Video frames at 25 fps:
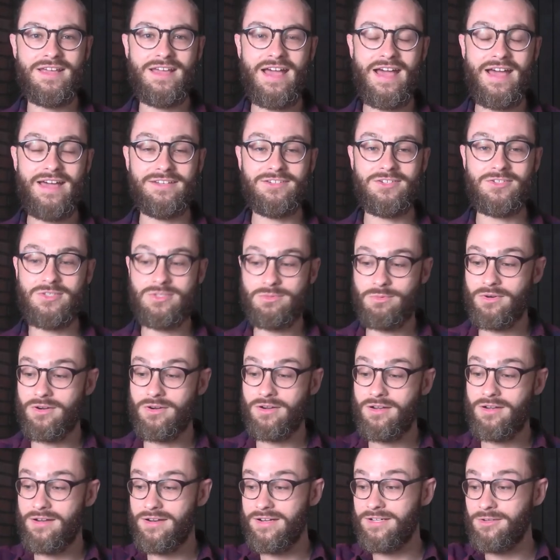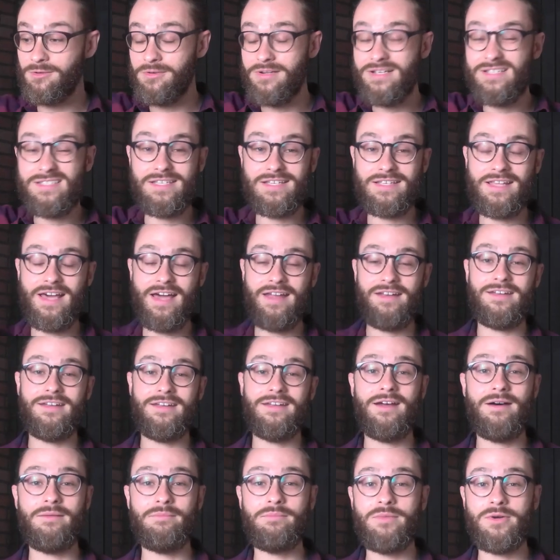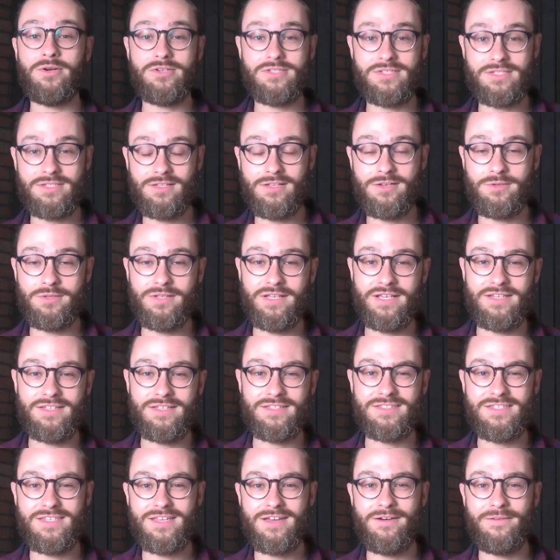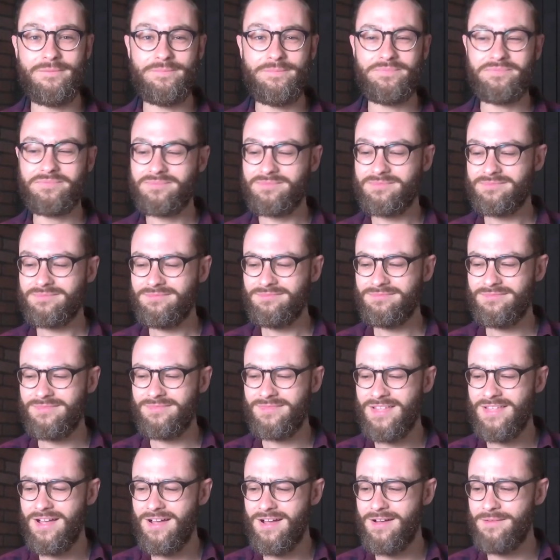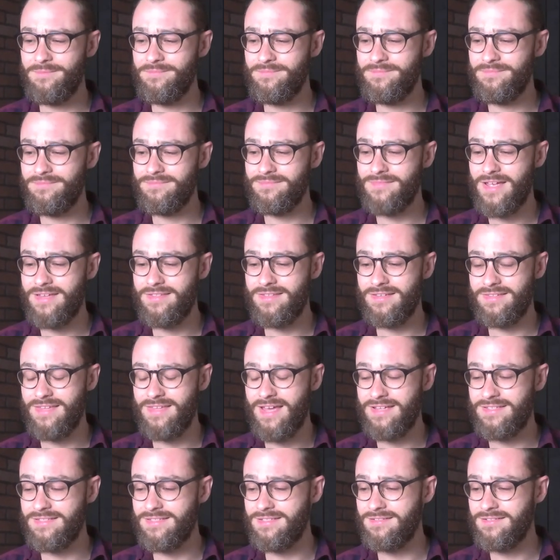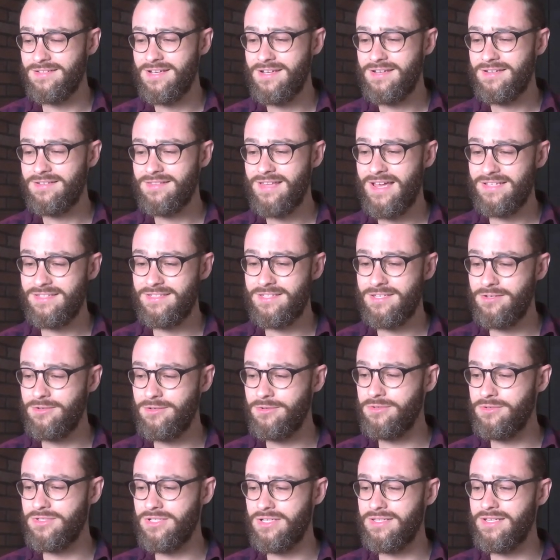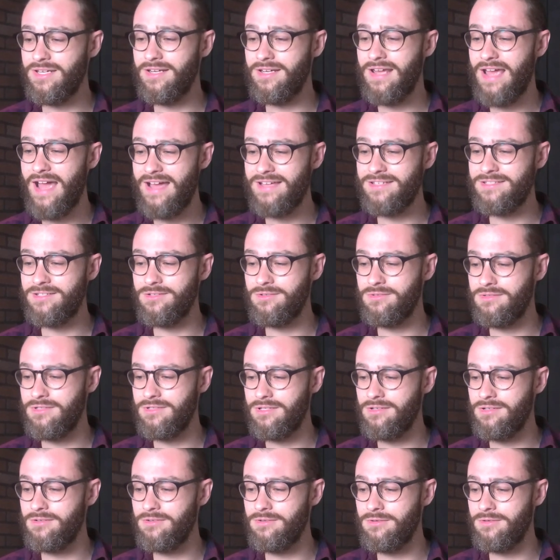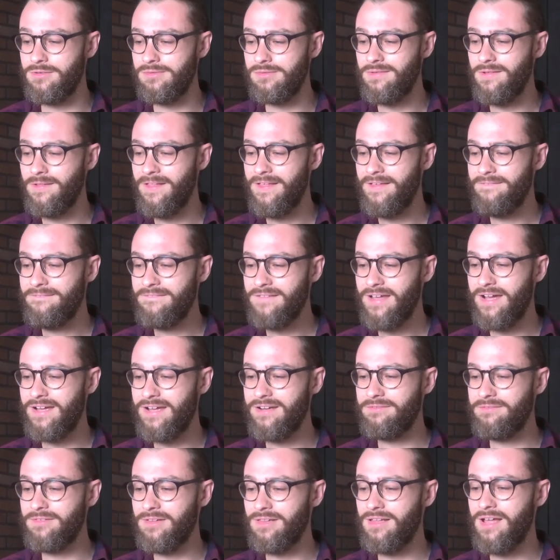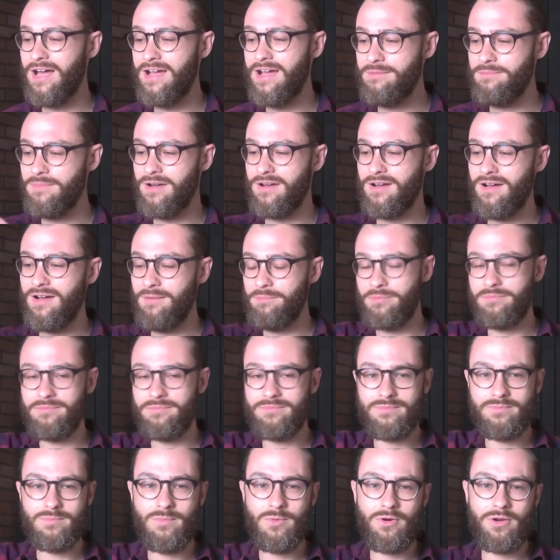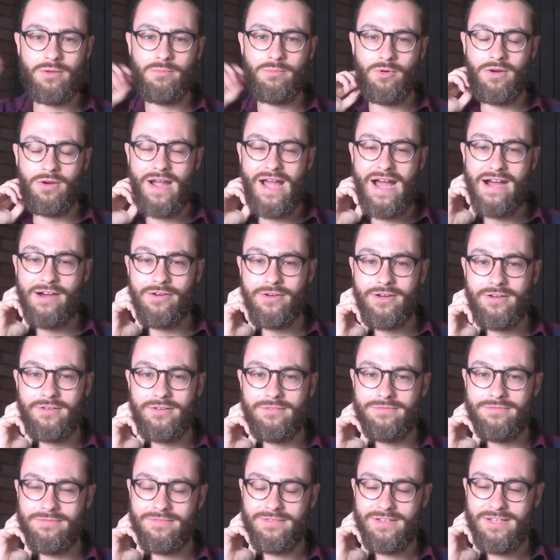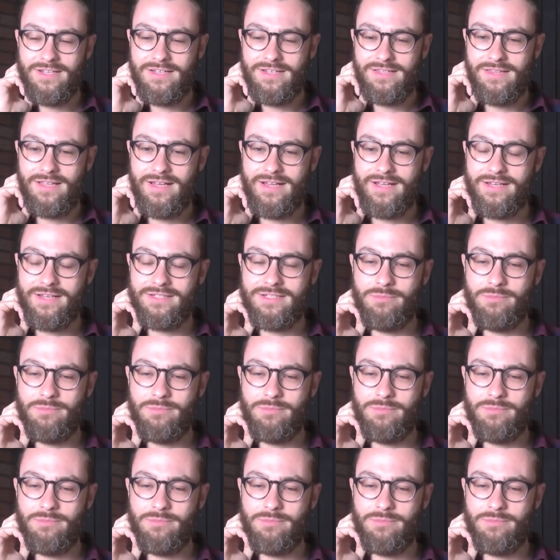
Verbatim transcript: and just work on increasing that number slowly. And so um I think that's that's huge and then as you do kind of climb up more and more out of like a